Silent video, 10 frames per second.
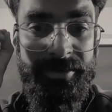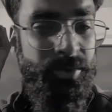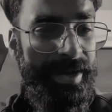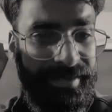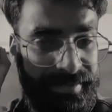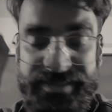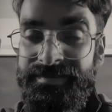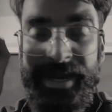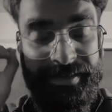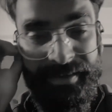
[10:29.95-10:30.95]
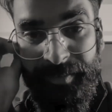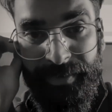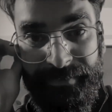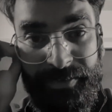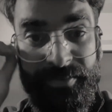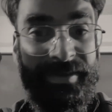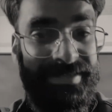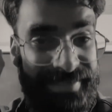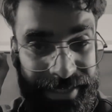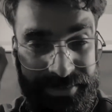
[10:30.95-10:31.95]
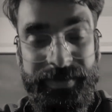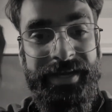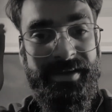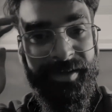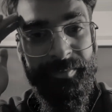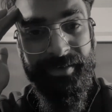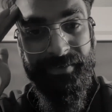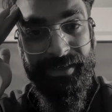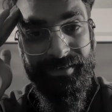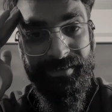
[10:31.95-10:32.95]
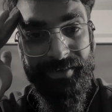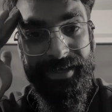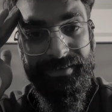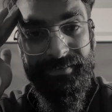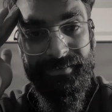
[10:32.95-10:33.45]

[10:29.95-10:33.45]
to get distracted in between, to feel saturated in between, right?